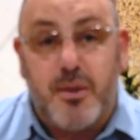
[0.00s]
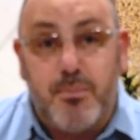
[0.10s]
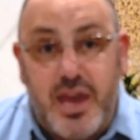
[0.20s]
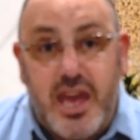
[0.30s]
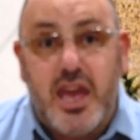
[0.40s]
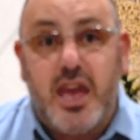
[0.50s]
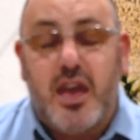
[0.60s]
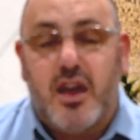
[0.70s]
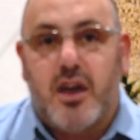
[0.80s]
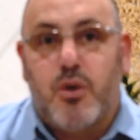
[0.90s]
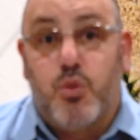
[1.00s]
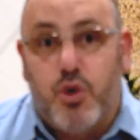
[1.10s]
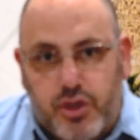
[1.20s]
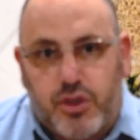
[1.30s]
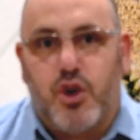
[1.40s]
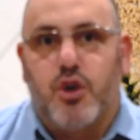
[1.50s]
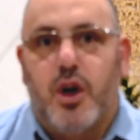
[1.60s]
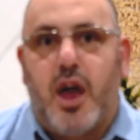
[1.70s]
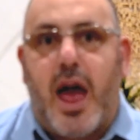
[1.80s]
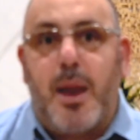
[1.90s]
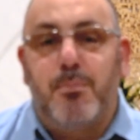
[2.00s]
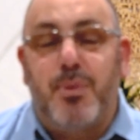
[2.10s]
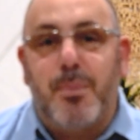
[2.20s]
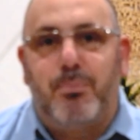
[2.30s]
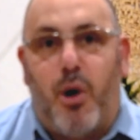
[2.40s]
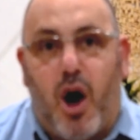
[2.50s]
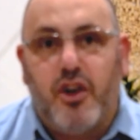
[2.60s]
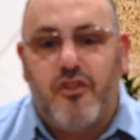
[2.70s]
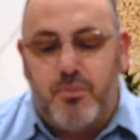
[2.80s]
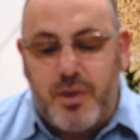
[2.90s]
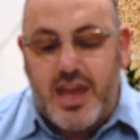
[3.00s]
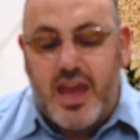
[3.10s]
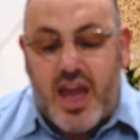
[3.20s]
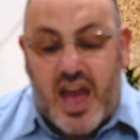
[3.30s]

me with you and be part of me